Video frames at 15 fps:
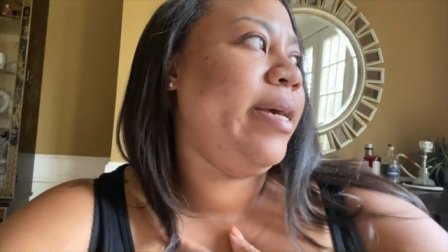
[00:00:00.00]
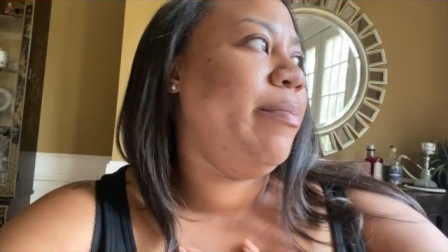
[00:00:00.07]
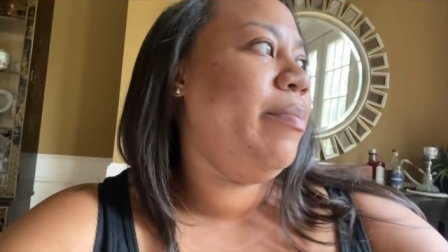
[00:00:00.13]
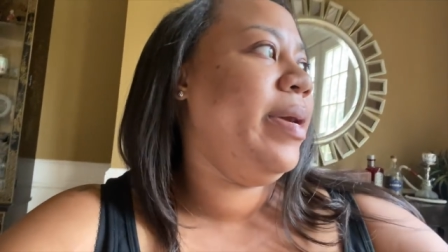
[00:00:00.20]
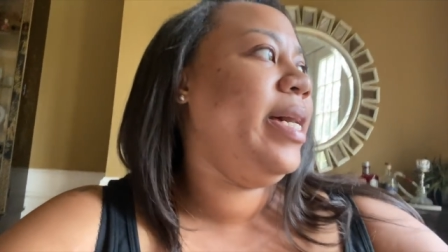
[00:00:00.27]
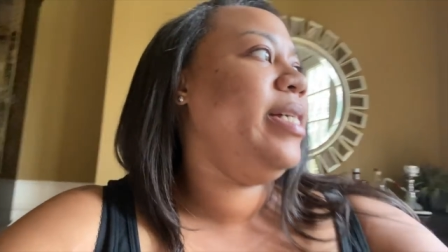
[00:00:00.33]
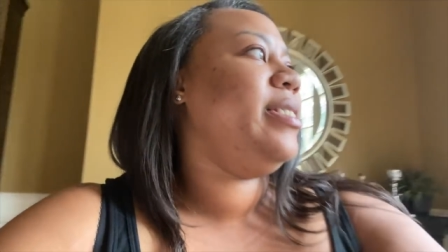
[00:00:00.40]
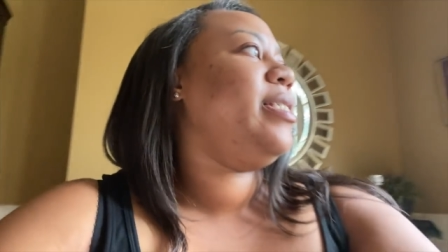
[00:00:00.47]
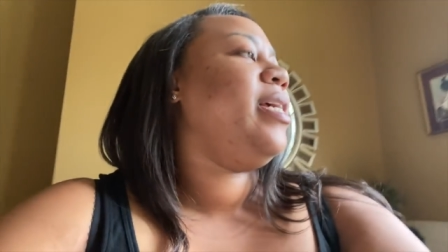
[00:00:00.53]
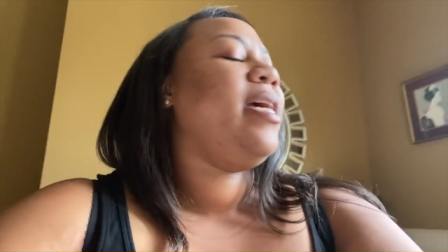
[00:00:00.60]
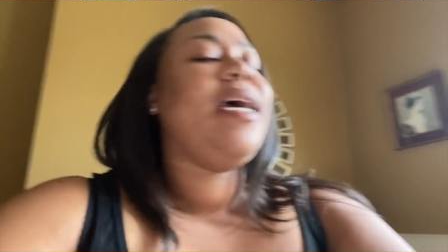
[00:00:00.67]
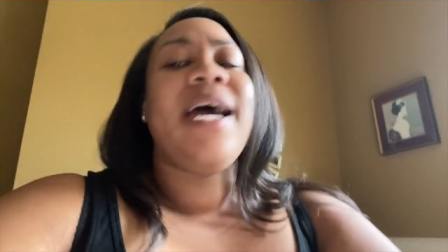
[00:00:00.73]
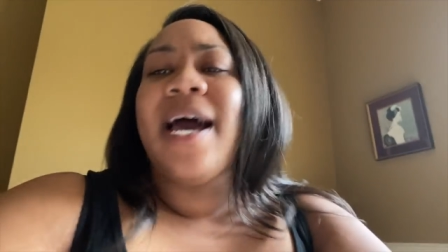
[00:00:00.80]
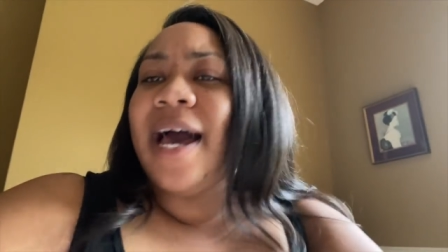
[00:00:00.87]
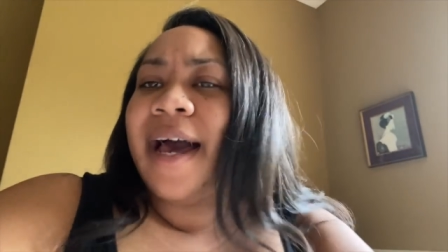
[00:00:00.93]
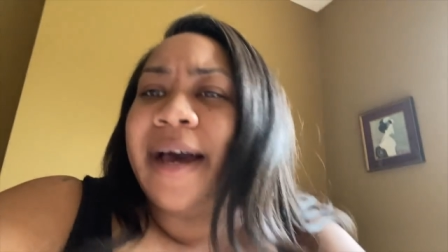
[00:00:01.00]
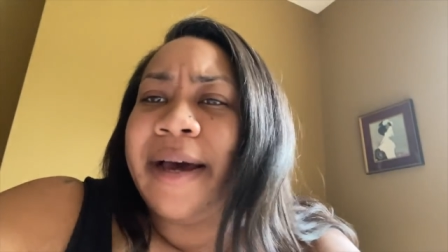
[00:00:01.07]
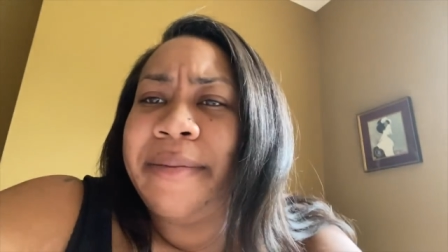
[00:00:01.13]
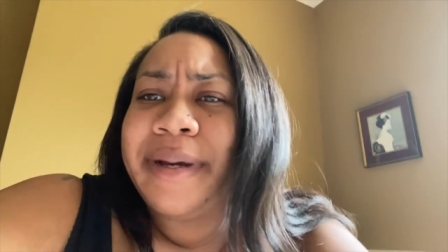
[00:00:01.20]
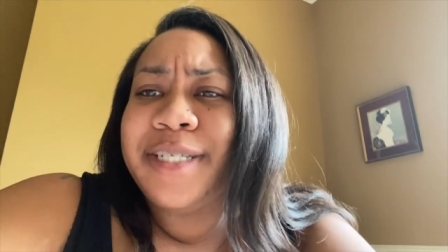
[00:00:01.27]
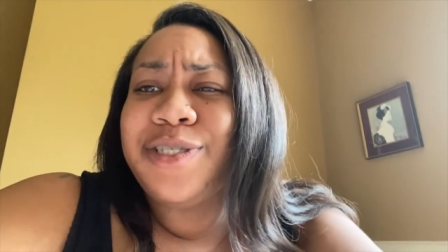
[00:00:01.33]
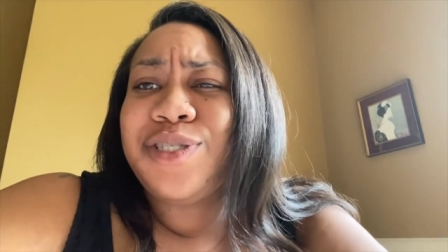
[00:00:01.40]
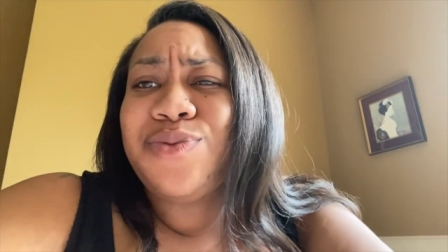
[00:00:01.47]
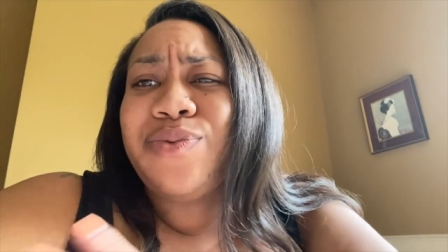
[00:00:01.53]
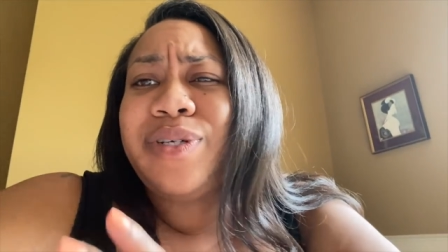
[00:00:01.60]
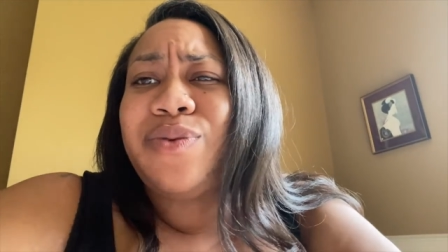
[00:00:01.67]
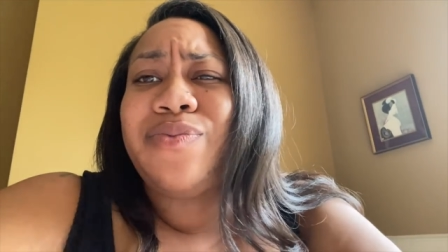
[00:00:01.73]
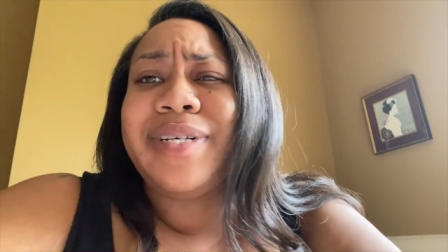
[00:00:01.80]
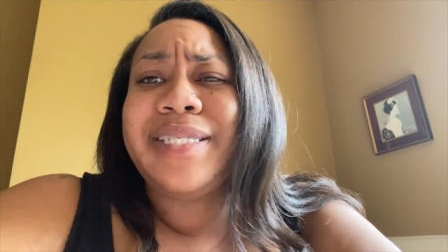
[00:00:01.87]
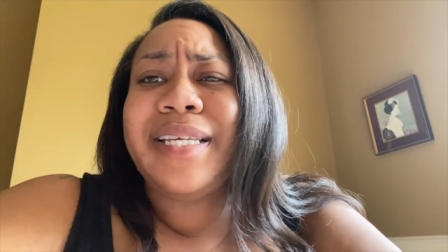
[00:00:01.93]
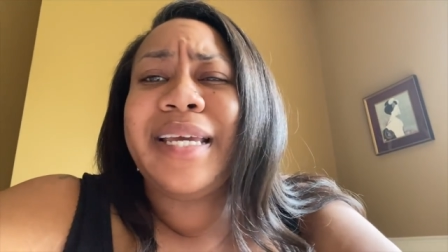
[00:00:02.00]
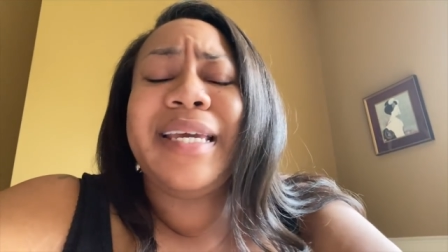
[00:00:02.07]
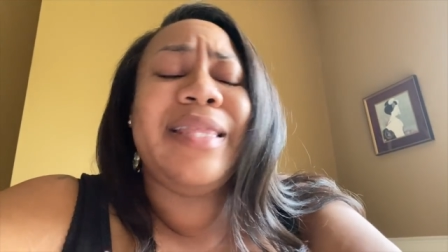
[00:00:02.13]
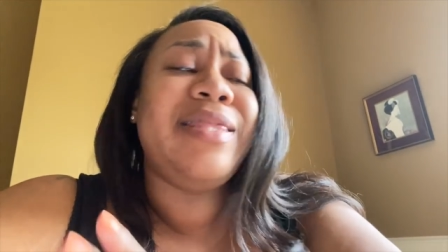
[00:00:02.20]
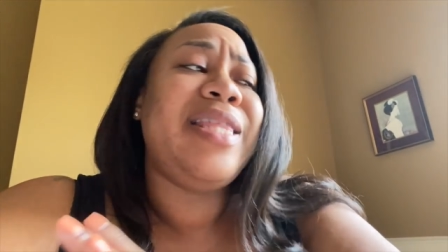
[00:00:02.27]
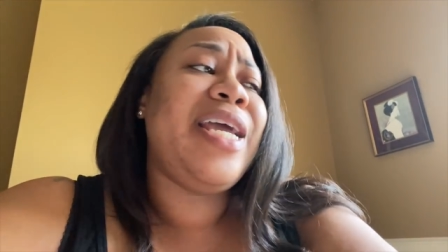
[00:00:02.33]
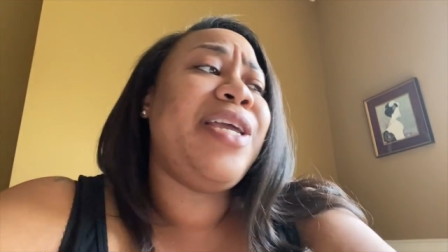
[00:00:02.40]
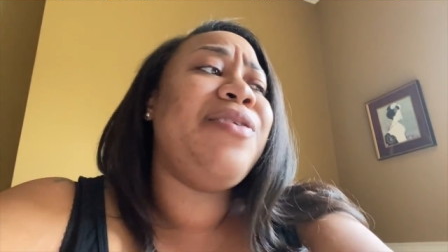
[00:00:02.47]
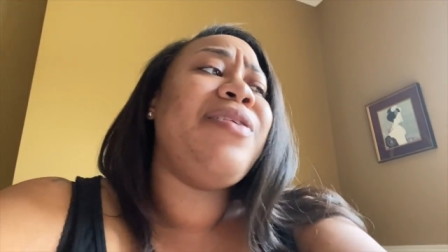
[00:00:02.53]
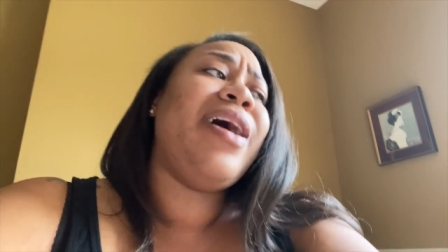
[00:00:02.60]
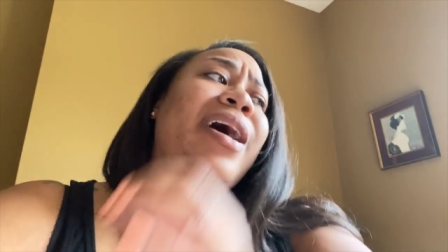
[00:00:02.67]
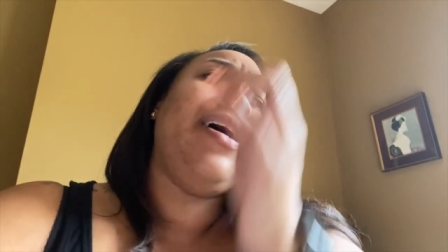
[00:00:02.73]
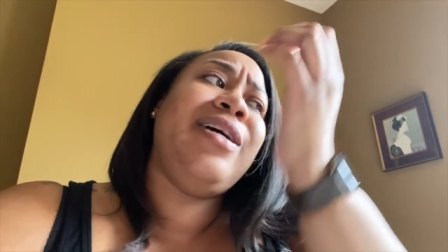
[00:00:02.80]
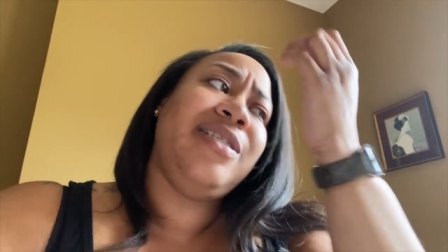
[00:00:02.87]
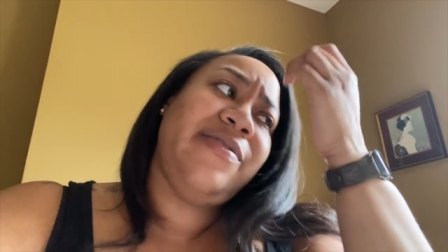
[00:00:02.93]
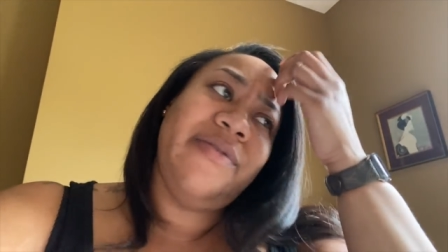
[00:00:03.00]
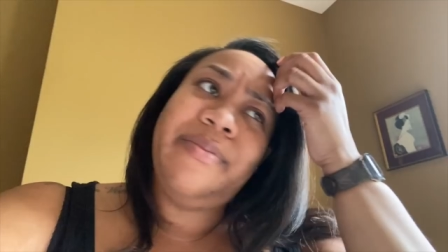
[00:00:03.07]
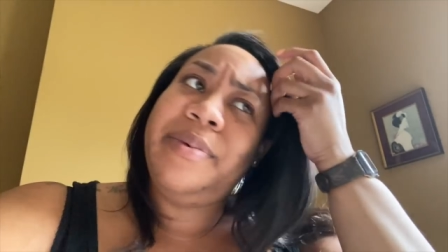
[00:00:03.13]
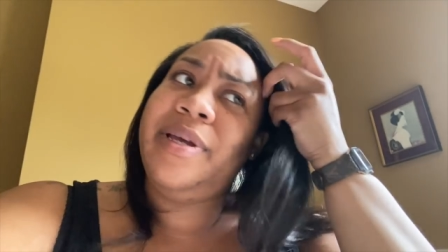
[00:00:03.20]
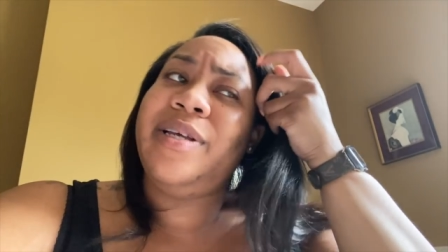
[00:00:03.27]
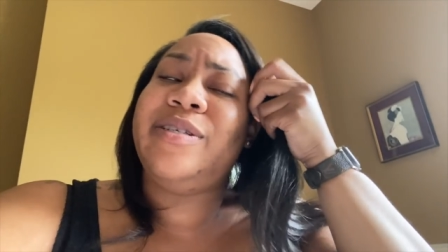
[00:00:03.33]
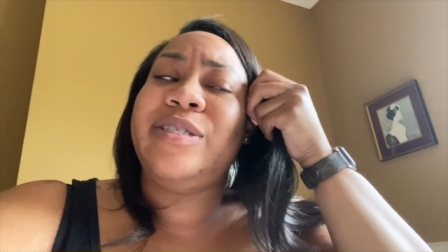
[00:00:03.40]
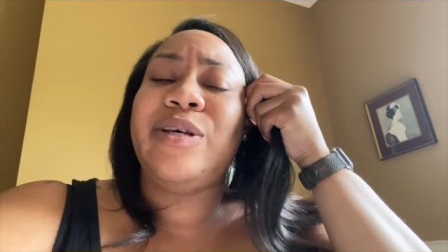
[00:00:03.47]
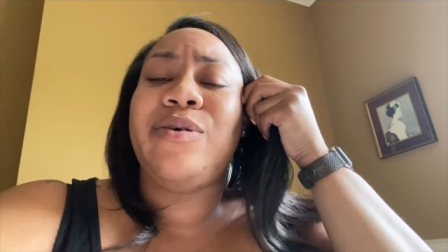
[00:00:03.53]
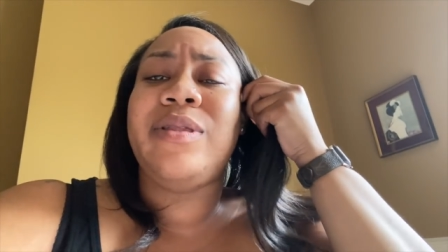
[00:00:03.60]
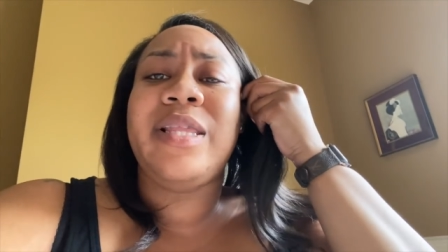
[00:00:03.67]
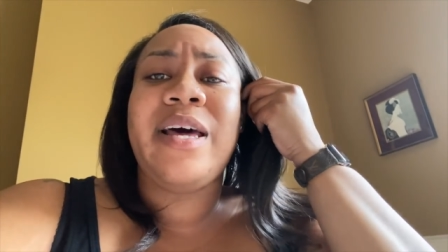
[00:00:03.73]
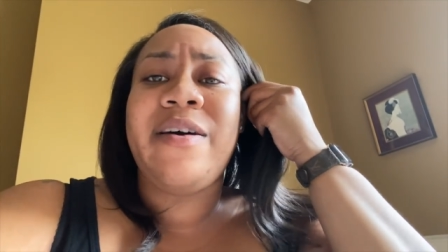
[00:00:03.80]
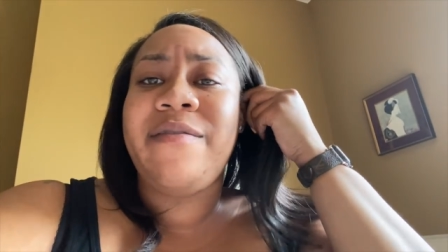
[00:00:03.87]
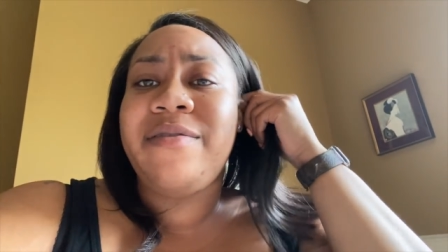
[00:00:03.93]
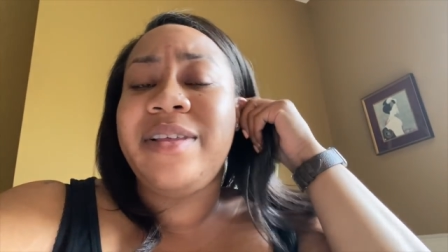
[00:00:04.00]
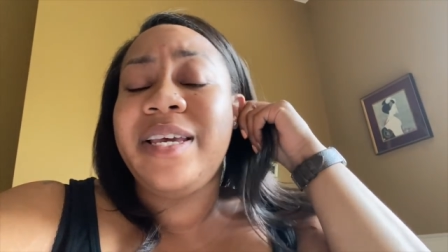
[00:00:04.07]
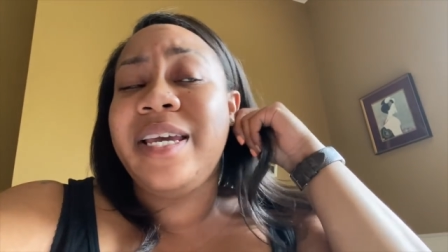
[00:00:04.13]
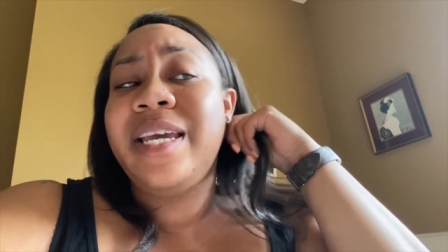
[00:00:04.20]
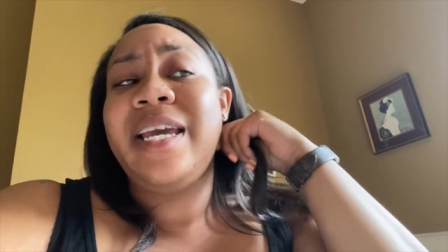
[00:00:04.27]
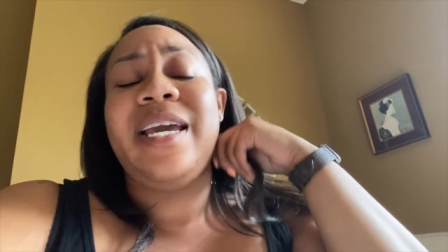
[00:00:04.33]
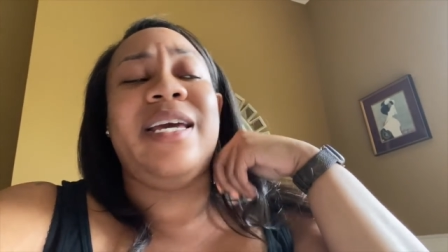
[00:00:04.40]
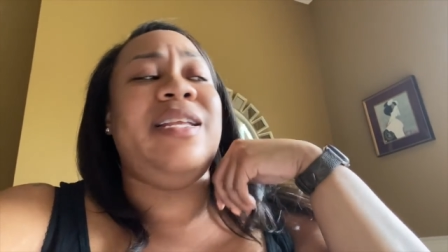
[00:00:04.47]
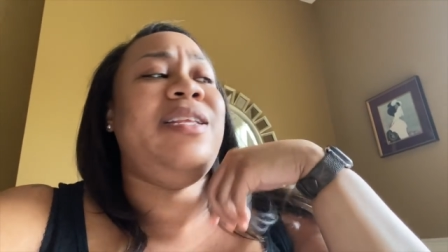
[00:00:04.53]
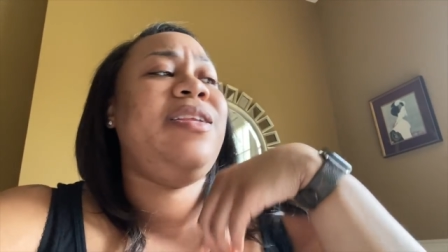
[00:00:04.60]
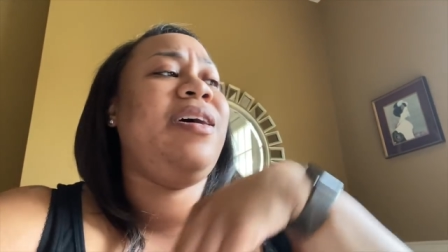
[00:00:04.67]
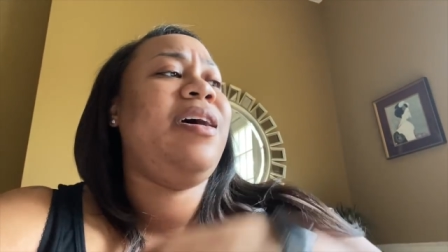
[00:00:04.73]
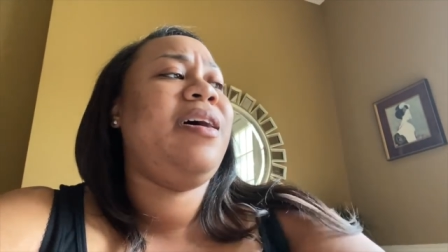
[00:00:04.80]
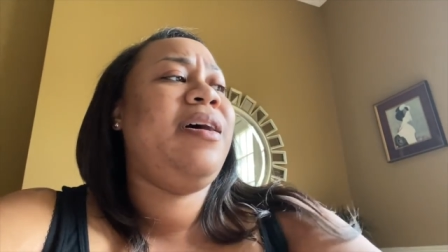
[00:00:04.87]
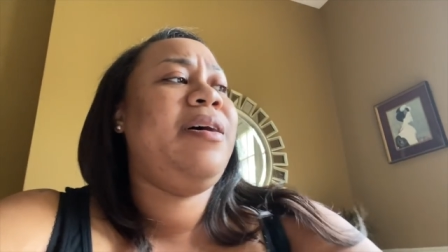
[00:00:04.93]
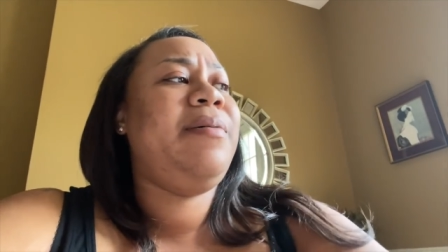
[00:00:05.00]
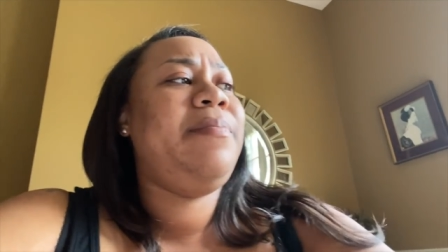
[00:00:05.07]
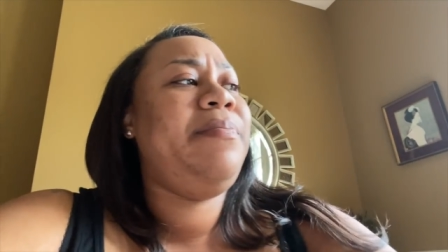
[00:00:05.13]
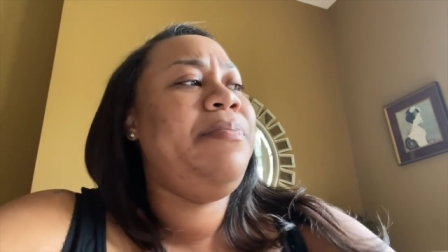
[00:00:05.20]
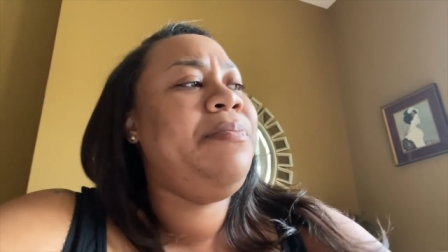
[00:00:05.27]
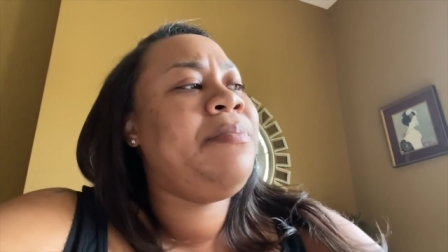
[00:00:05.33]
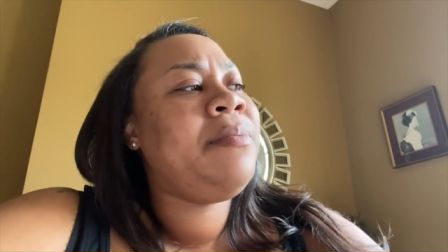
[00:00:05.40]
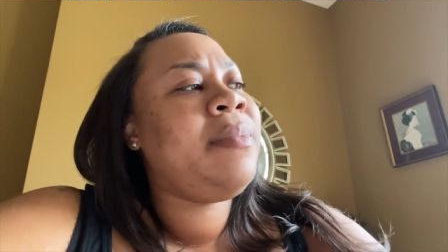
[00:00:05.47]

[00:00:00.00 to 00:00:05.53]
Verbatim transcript: But um, I just want to once again thank you guys for being so lovely and um,